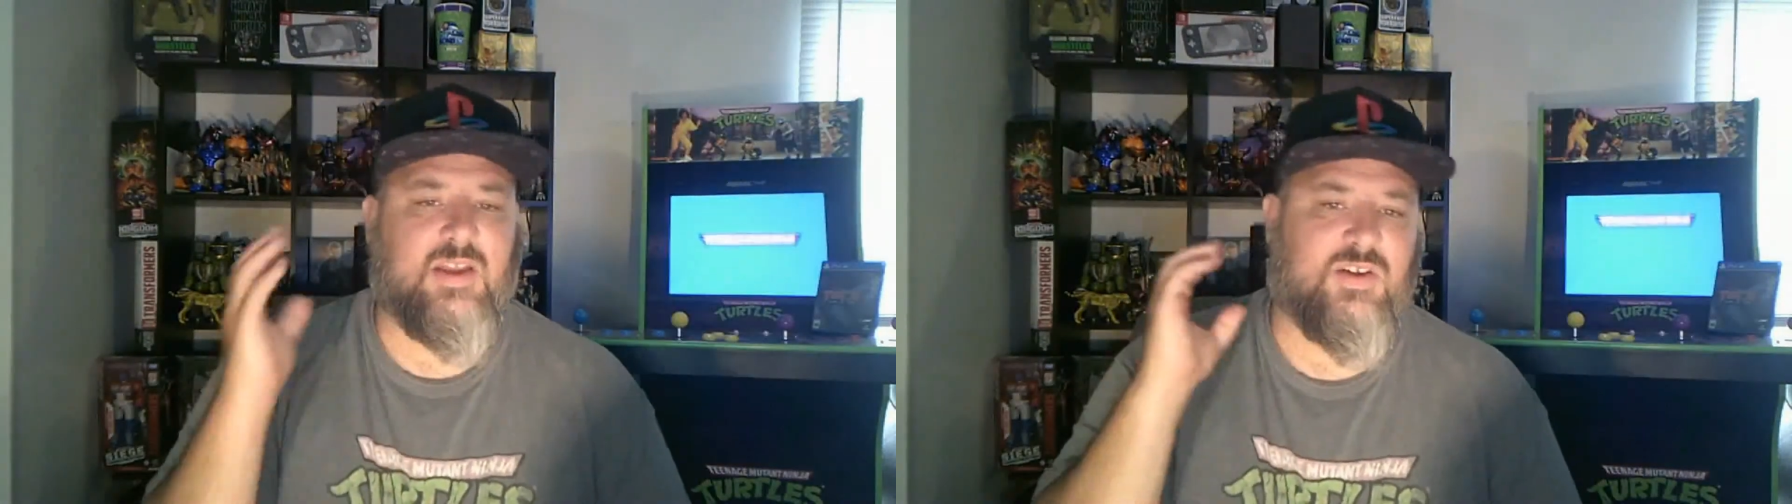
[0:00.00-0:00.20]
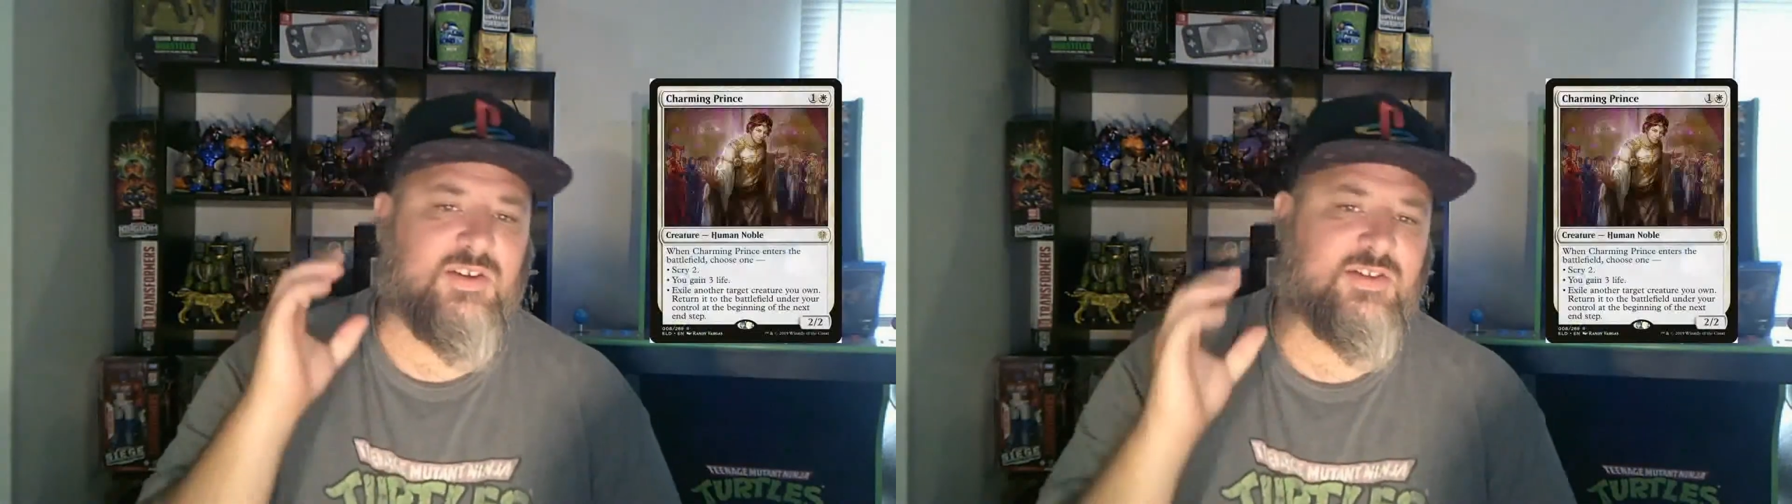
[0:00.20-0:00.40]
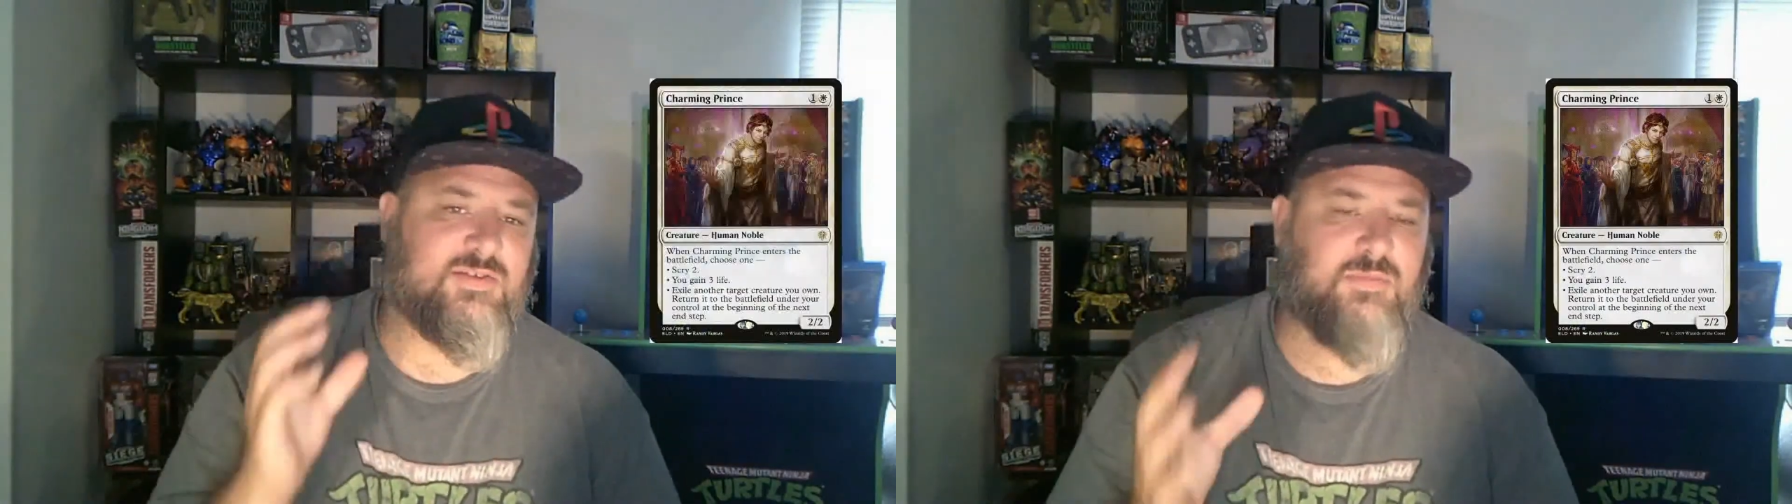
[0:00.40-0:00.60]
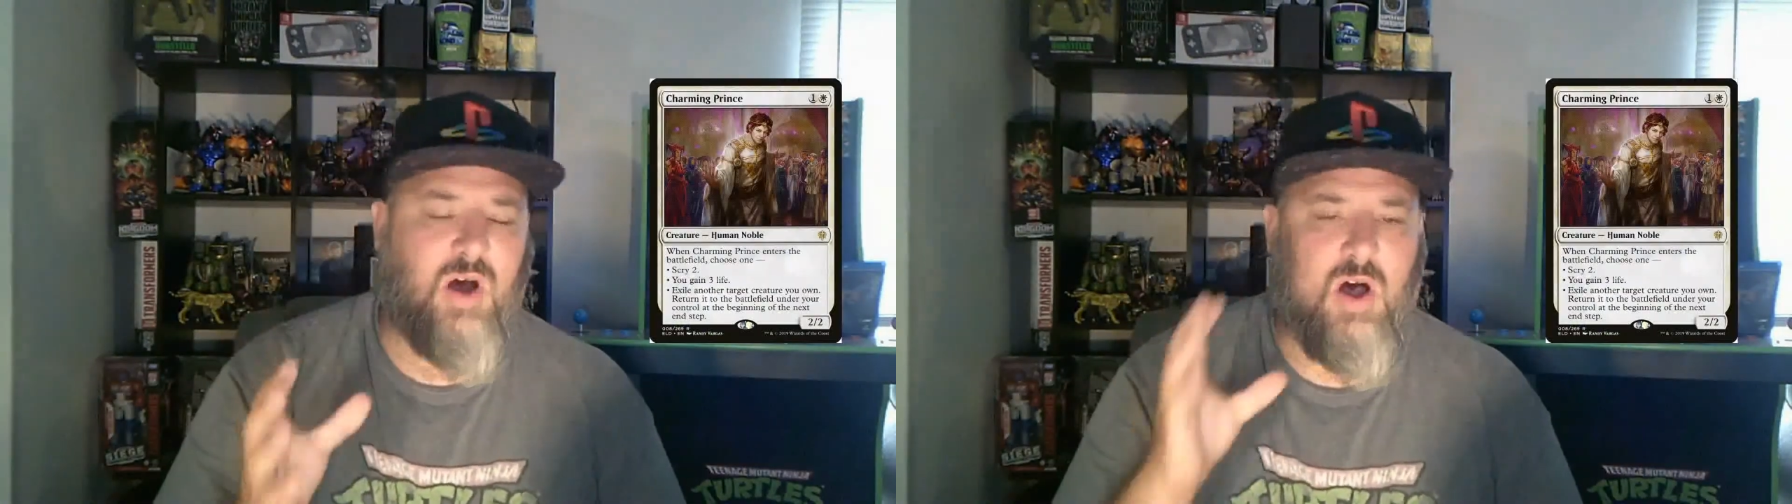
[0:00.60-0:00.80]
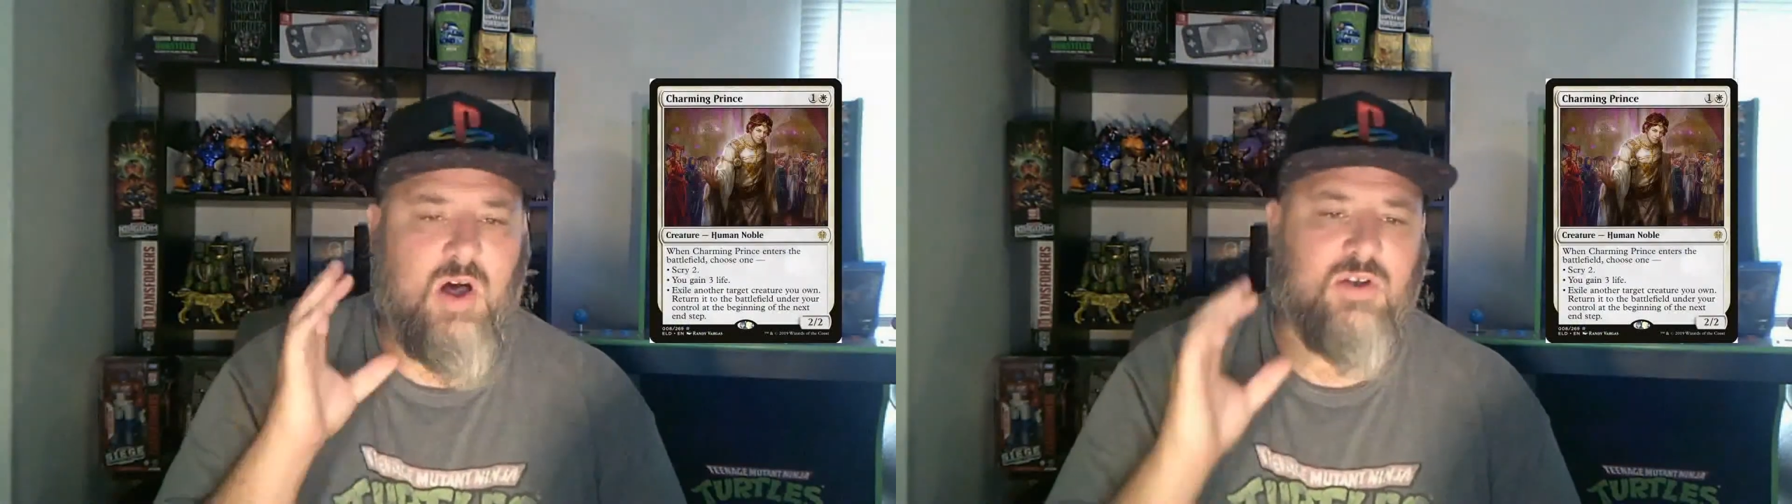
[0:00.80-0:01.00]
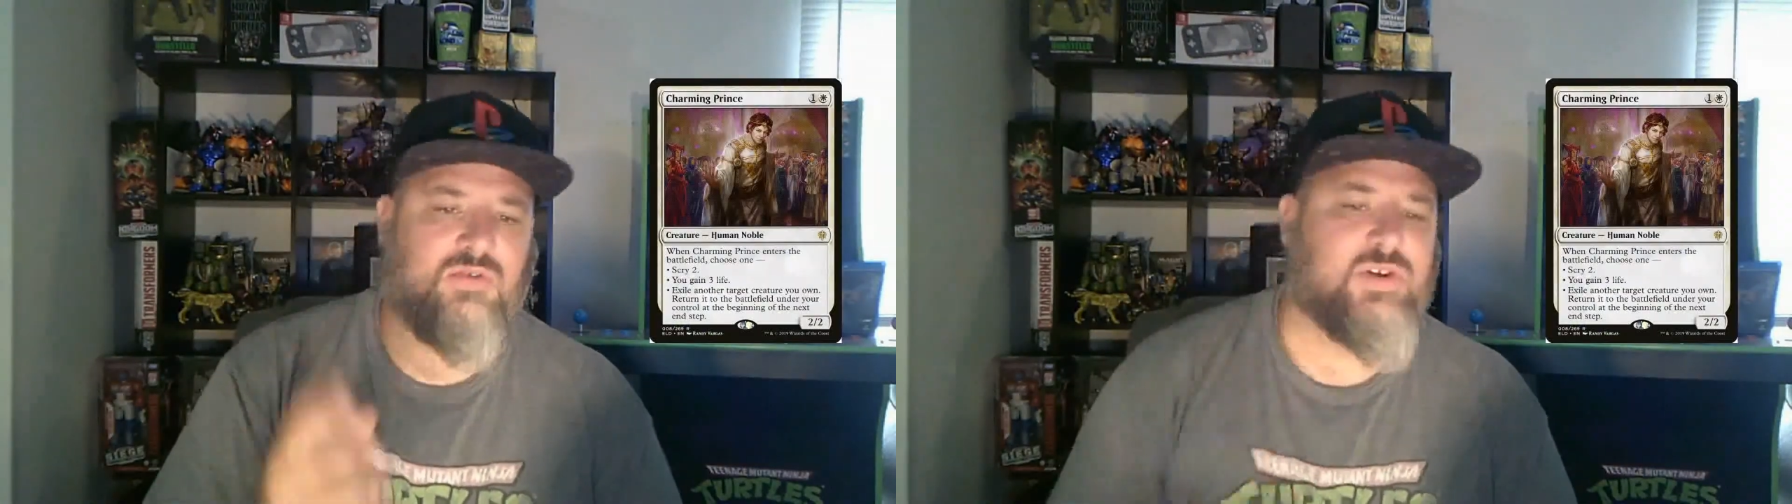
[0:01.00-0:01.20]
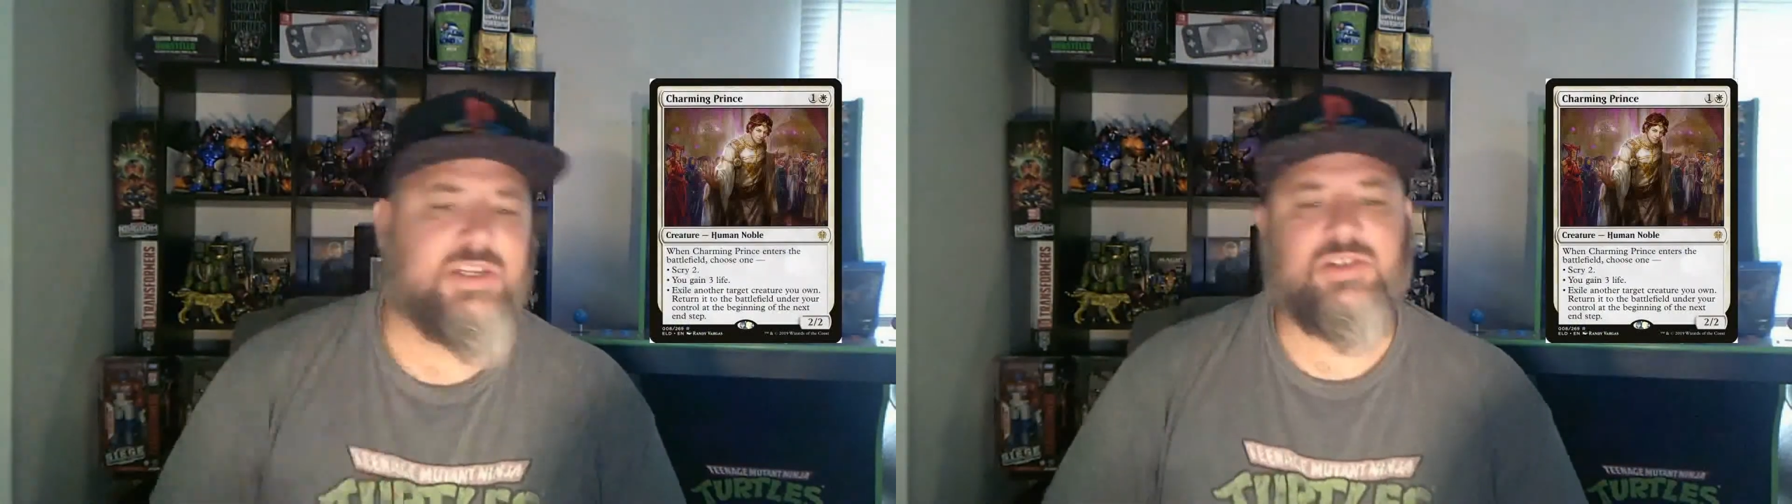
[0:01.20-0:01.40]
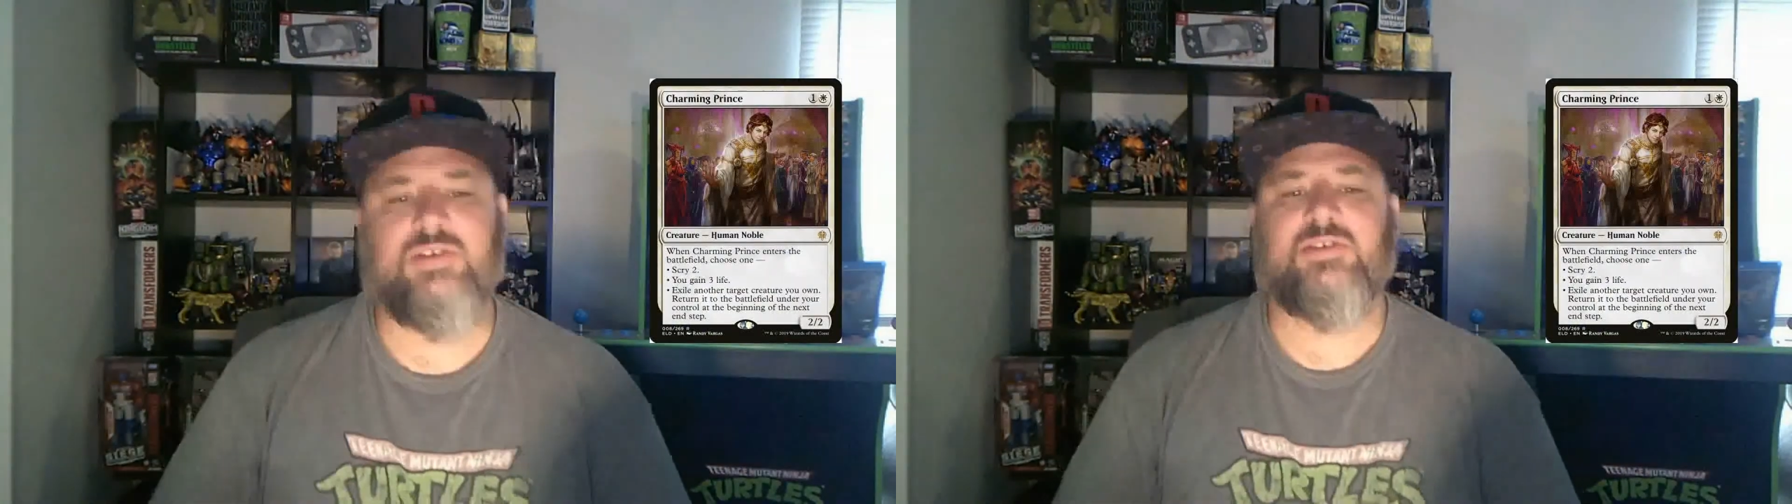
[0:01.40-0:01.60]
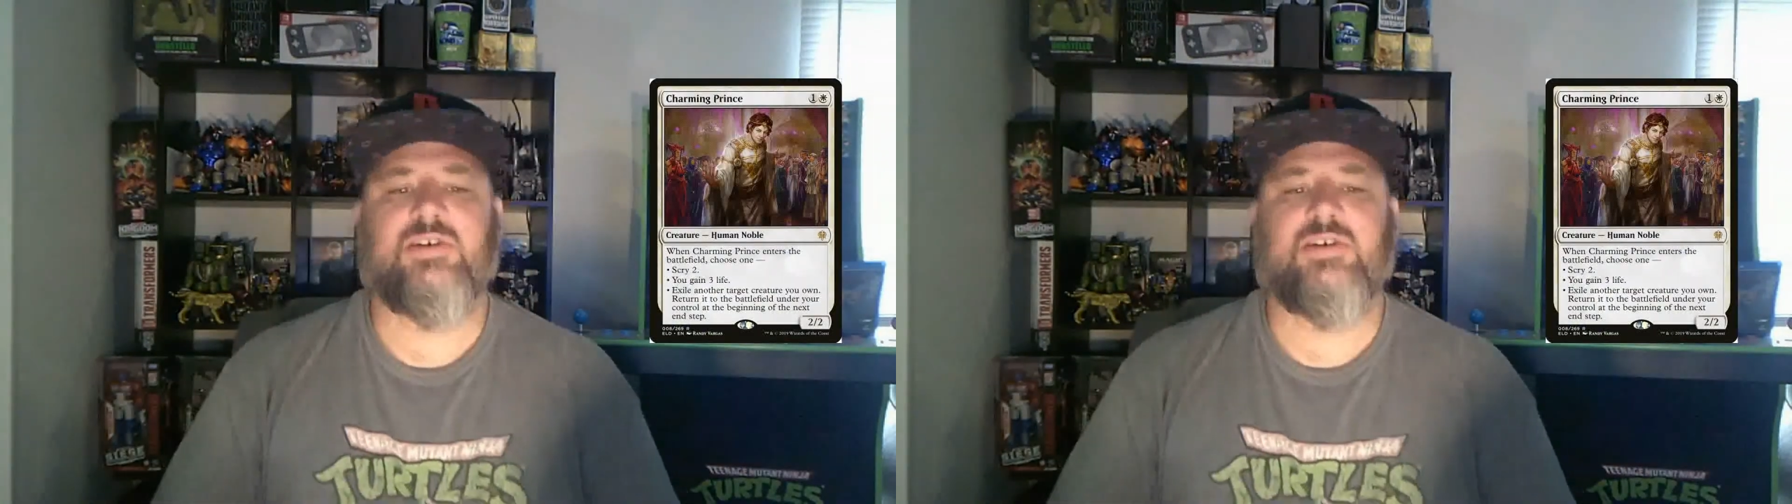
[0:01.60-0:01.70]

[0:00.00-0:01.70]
your small creatures.